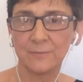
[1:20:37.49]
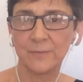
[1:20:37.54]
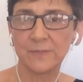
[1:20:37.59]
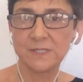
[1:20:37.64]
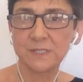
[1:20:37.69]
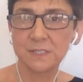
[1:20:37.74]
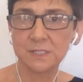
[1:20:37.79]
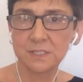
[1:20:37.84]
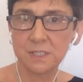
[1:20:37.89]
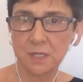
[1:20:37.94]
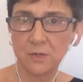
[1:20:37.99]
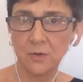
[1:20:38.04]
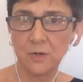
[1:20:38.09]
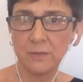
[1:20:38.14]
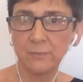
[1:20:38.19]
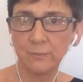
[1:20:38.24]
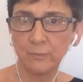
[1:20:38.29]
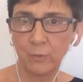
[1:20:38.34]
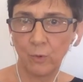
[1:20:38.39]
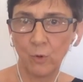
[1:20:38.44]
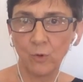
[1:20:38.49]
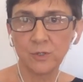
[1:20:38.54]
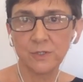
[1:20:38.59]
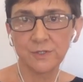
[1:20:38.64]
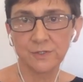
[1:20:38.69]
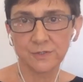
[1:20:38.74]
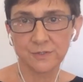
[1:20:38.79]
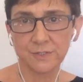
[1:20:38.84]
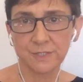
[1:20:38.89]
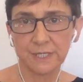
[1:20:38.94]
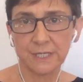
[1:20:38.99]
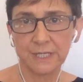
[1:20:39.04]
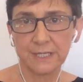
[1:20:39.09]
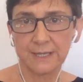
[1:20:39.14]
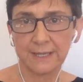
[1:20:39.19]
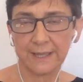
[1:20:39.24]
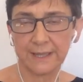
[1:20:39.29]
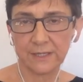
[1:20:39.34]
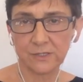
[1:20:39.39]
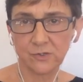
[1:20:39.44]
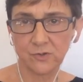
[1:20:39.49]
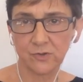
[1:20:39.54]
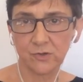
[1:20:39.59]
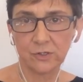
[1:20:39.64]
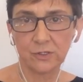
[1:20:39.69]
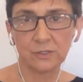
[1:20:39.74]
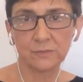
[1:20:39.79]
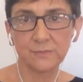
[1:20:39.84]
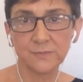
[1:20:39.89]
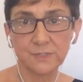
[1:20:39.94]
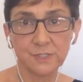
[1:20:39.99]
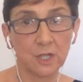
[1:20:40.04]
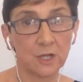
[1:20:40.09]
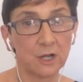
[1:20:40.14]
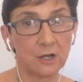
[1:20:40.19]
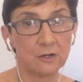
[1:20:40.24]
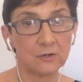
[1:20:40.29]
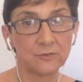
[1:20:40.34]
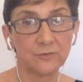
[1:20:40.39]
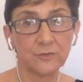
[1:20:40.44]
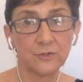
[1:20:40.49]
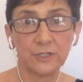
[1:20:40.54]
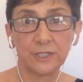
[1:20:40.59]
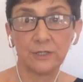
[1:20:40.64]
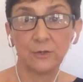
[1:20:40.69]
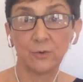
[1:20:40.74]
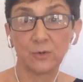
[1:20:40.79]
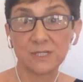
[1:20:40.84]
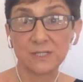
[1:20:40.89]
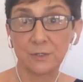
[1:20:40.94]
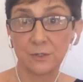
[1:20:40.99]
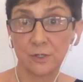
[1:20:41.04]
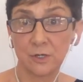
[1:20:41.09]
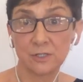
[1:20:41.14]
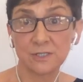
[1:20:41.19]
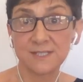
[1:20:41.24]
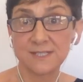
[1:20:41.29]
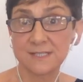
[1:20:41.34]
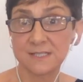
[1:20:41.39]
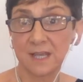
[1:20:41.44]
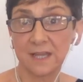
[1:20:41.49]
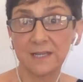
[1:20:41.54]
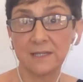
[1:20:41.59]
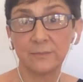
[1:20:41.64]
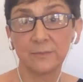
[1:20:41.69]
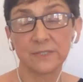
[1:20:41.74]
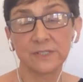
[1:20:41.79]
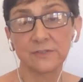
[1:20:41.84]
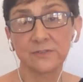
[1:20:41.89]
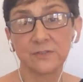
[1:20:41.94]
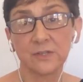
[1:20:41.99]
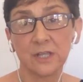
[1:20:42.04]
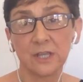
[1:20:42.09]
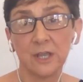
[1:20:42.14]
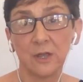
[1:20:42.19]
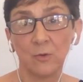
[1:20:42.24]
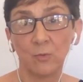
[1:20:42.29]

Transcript: but so important in terms of your consignments.